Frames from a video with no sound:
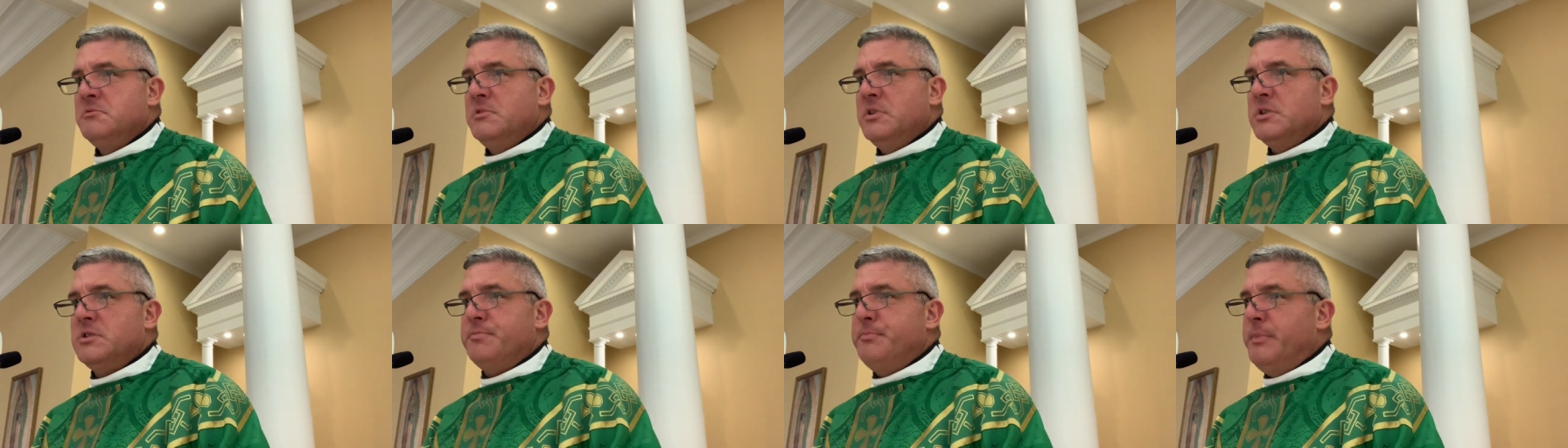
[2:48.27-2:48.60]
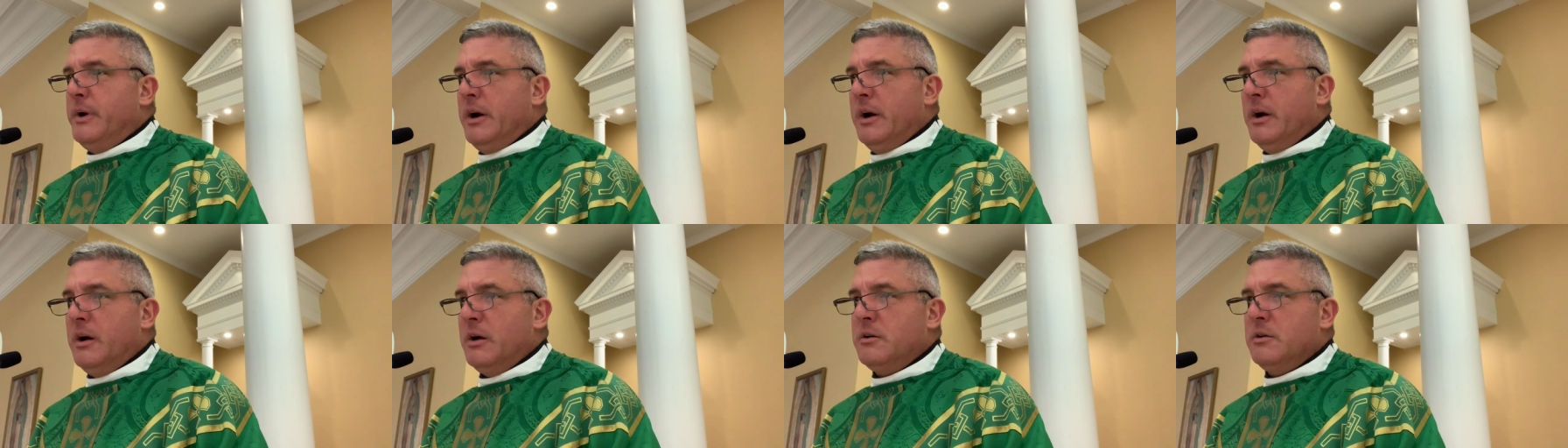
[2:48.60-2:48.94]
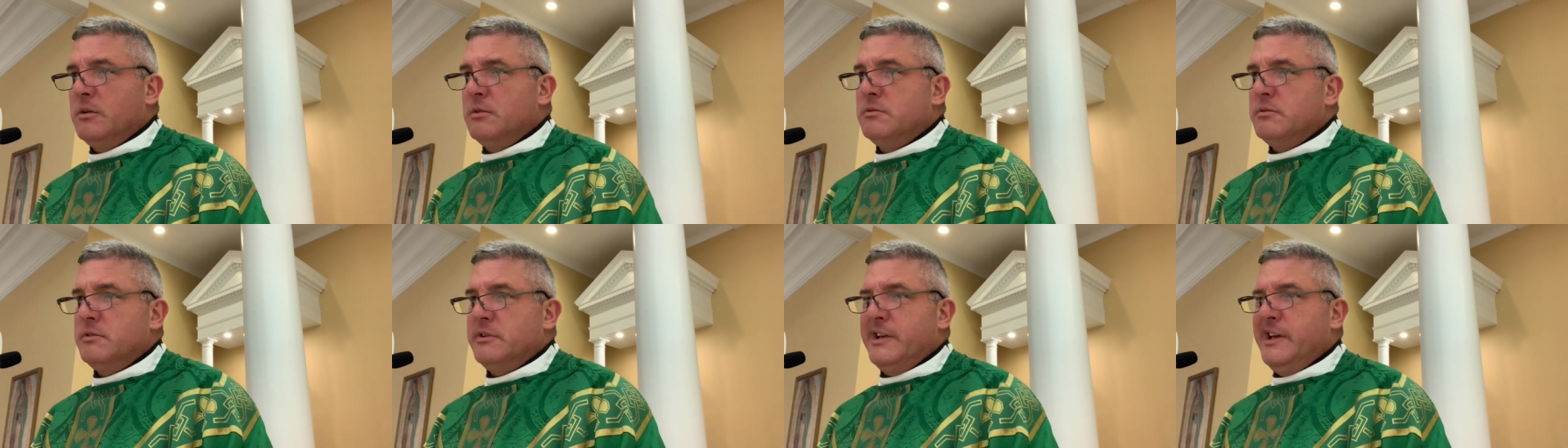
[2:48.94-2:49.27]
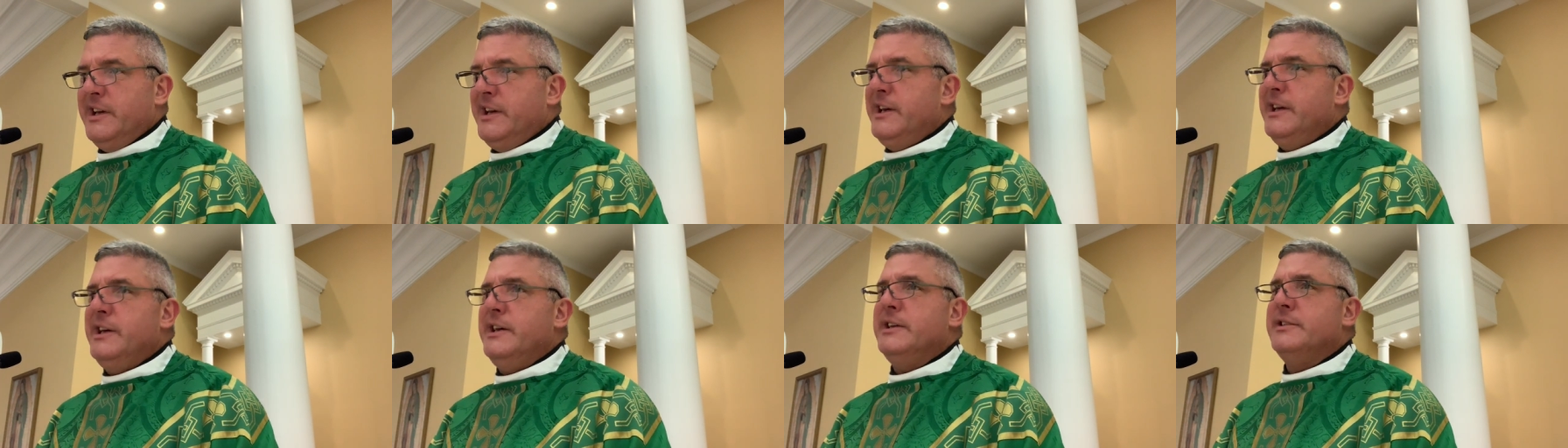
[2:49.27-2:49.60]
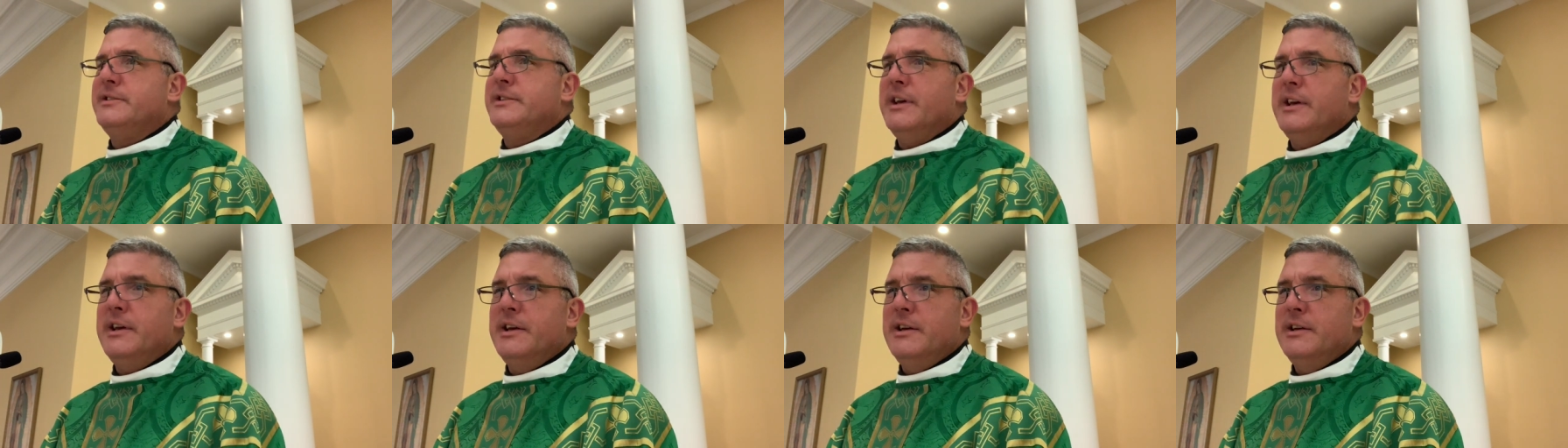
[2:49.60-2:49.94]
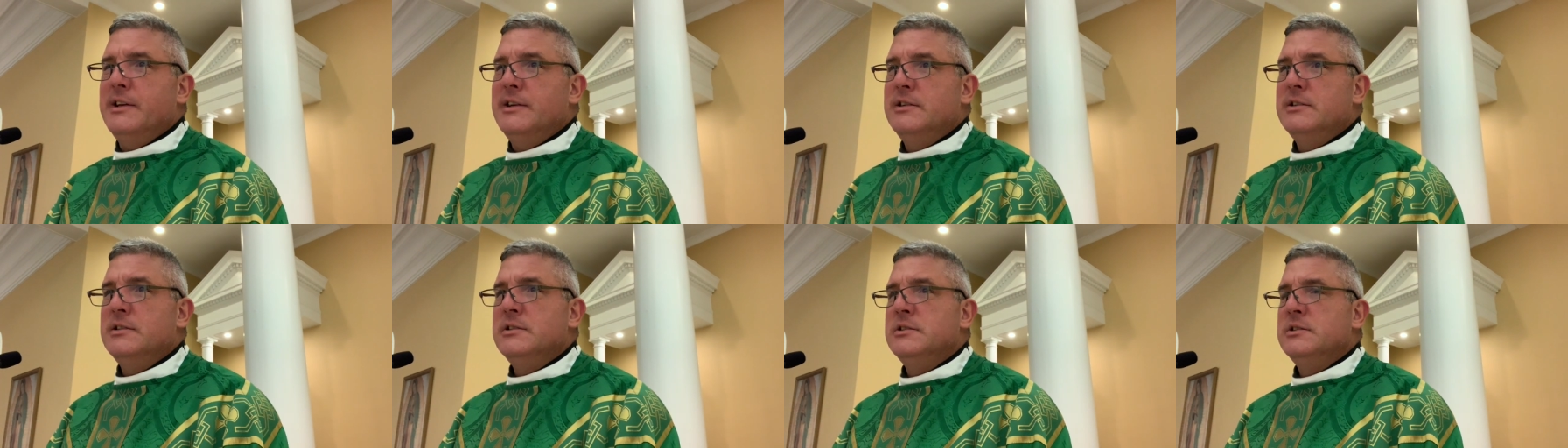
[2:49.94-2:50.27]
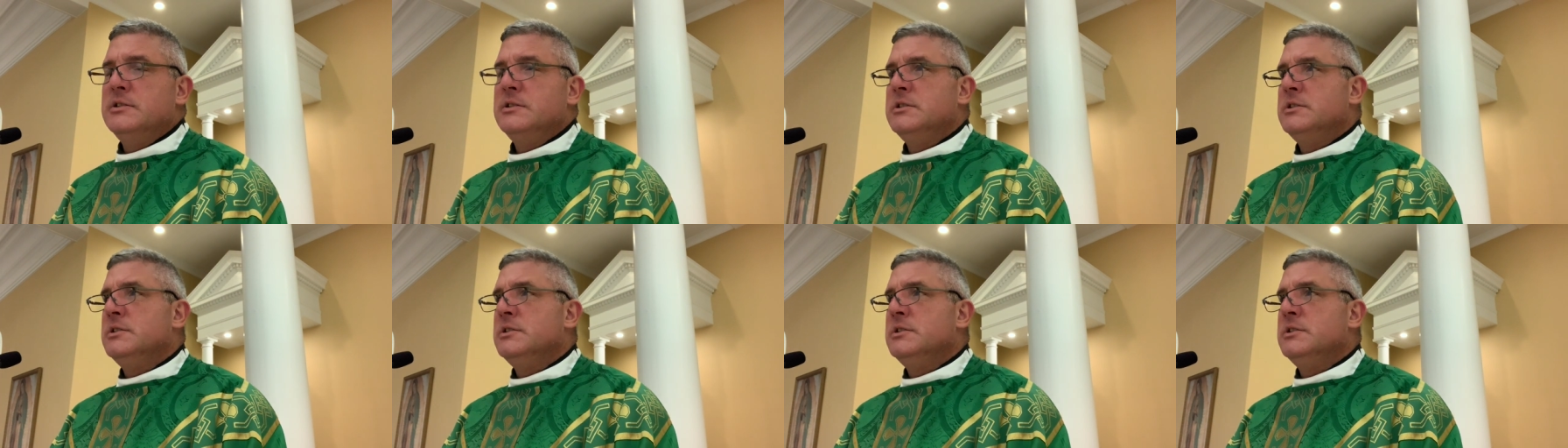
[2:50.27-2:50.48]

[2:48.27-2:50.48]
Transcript: This miracle, easy.